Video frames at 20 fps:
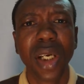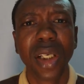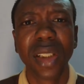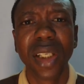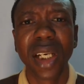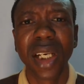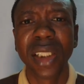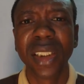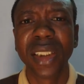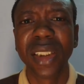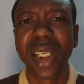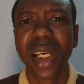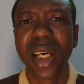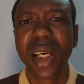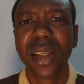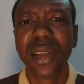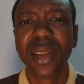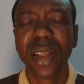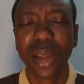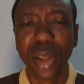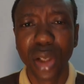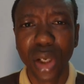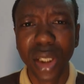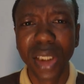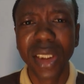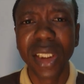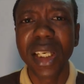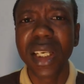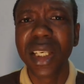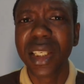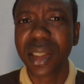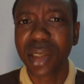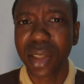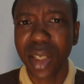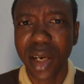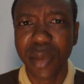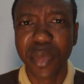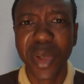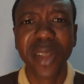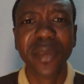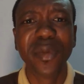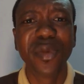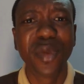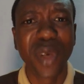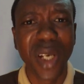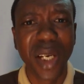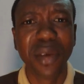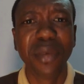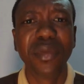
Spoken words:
that the Lord is coming very,